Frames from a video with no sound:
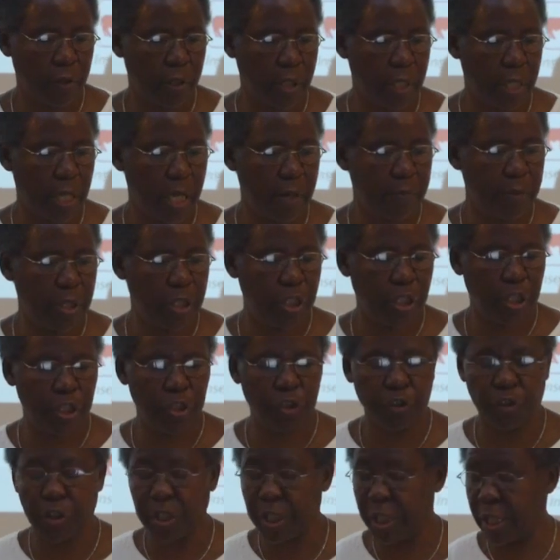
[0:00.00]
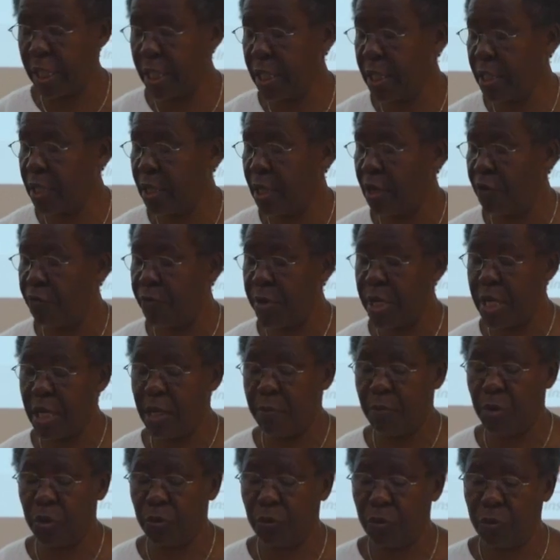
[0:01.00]
for climate change research, have
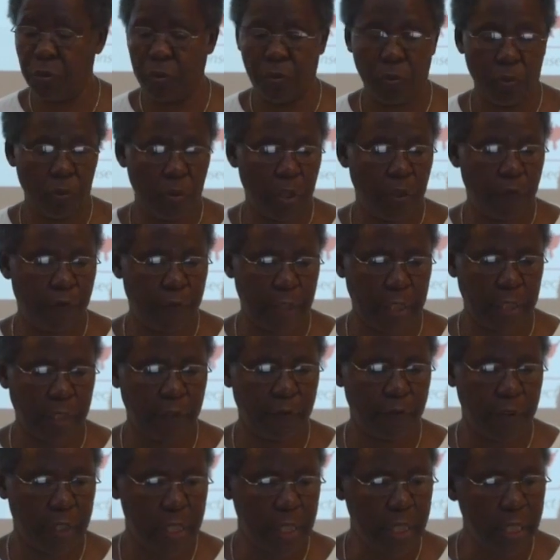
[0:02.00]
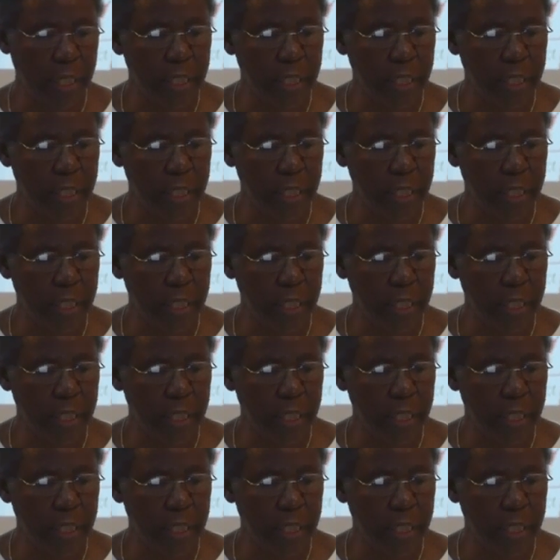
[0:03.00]
been able to do effective